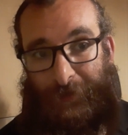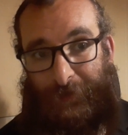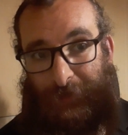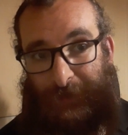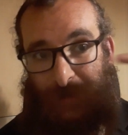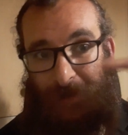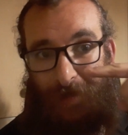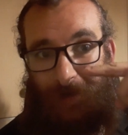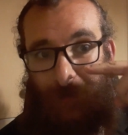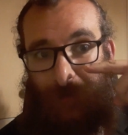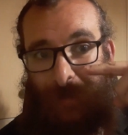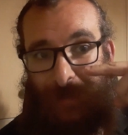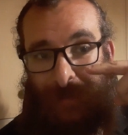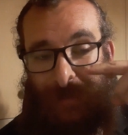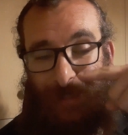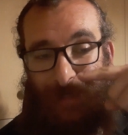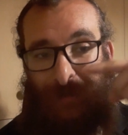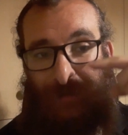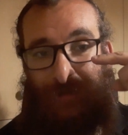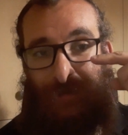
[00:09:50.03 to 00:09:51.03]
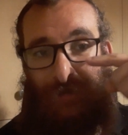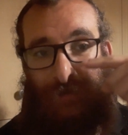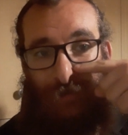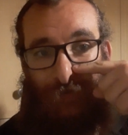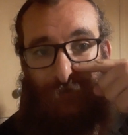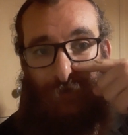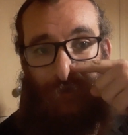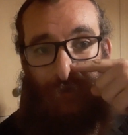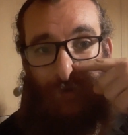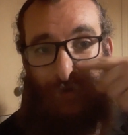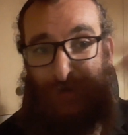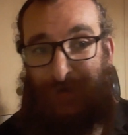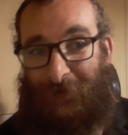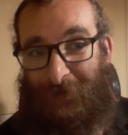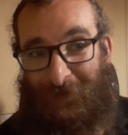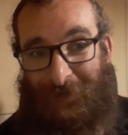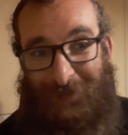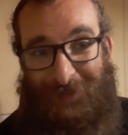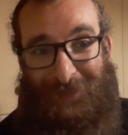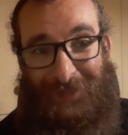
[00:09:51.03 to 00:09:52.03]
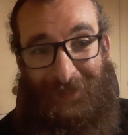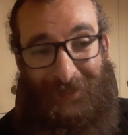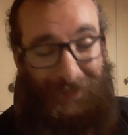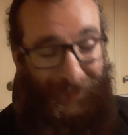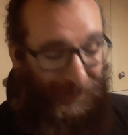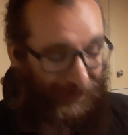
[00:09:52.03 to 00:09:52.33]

sideways in through my nostrils.